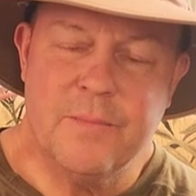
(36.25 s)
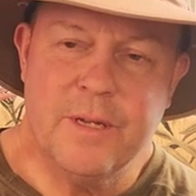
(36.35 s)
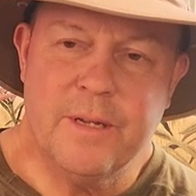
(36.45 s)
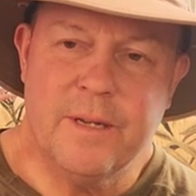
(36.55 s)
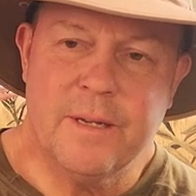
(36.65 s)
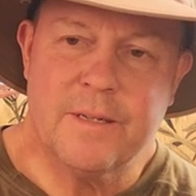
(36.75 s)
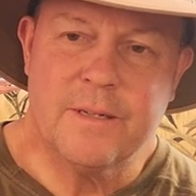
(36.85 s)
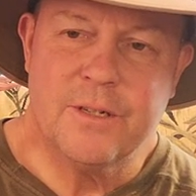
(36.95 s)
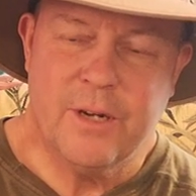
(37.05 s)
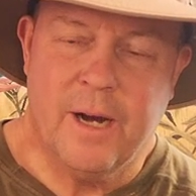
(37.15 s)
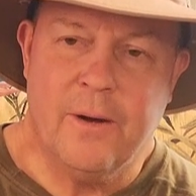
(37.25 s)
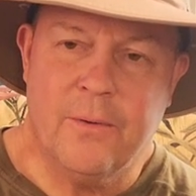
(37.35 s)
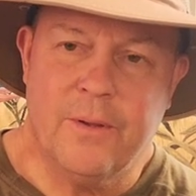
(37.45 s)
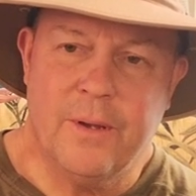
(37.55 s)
me as a child,